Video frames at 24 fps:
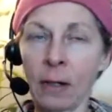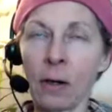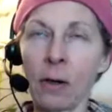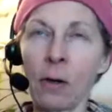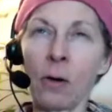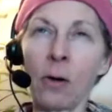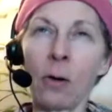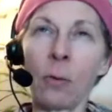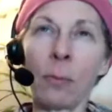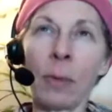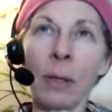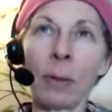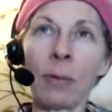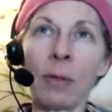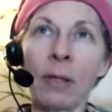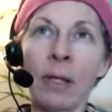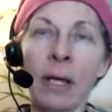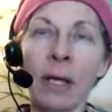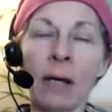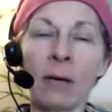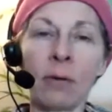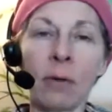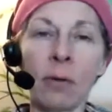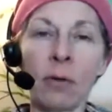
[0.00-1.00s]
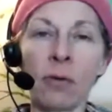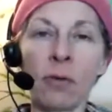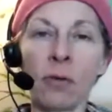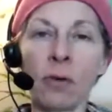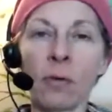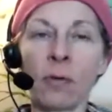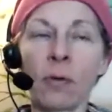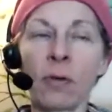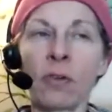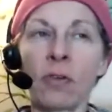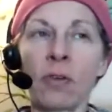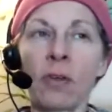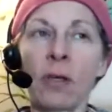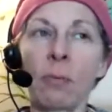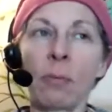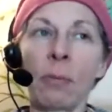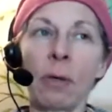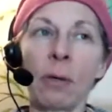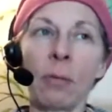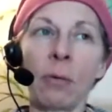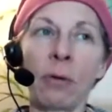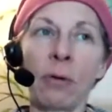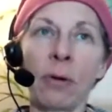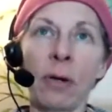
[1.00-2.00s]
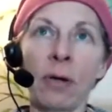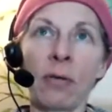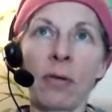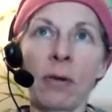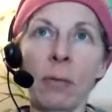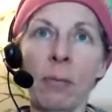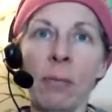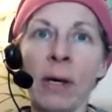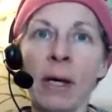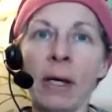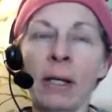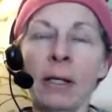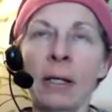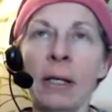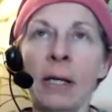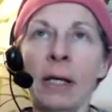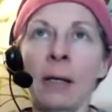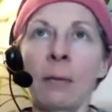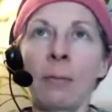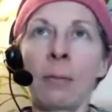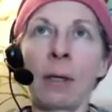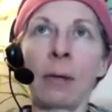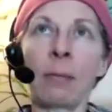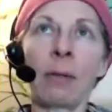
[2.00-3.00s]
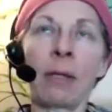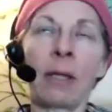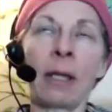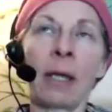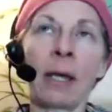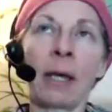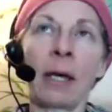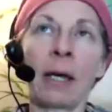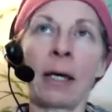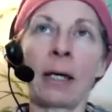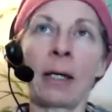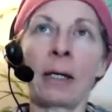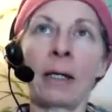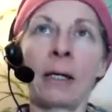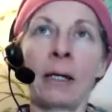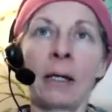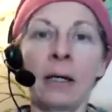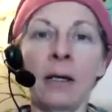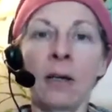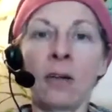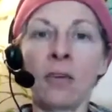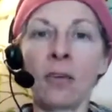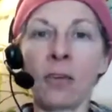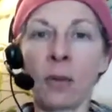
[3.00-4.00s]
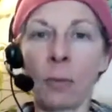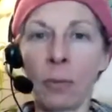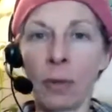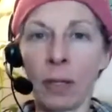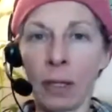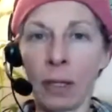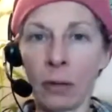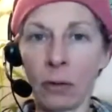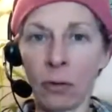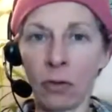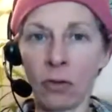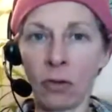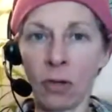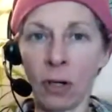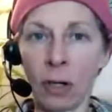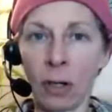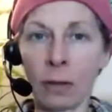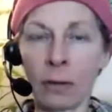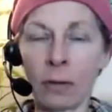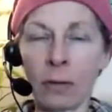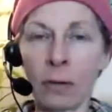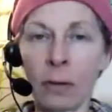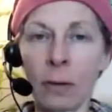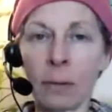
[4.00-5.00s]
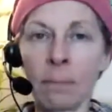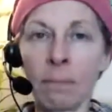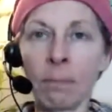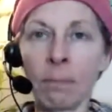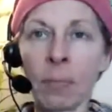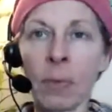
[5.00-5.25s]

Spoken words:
Oh, maybe they have low self-esteem, maybe they're having a bad day, maybe they had something in their childhood.